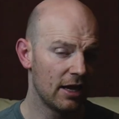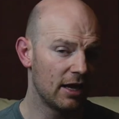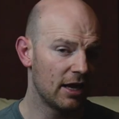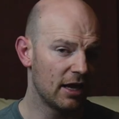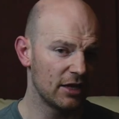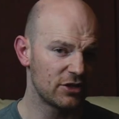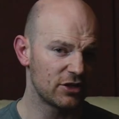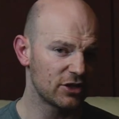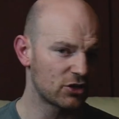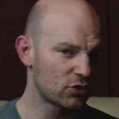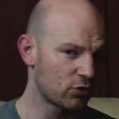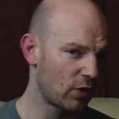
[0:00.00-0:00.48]

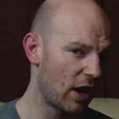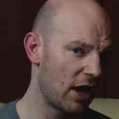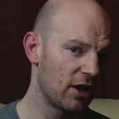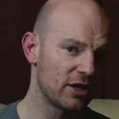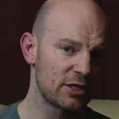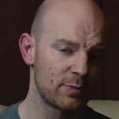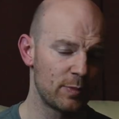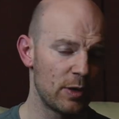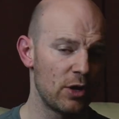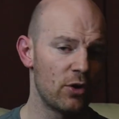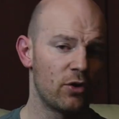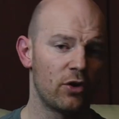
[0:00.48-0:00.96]
It just
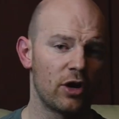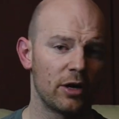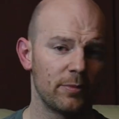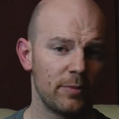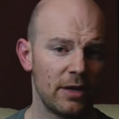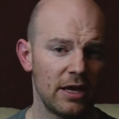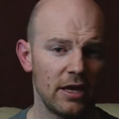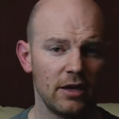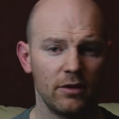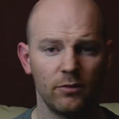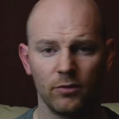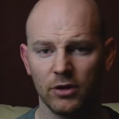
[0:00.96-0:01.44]
trails behind
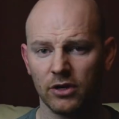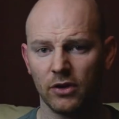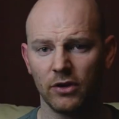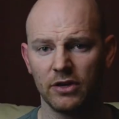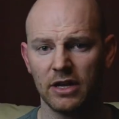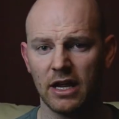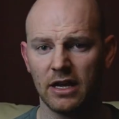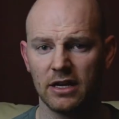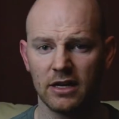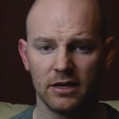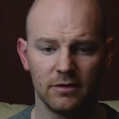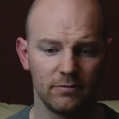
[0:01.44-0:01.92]
me when I
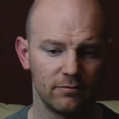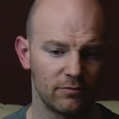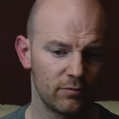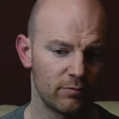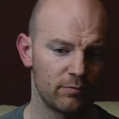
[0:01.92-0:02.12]
need it,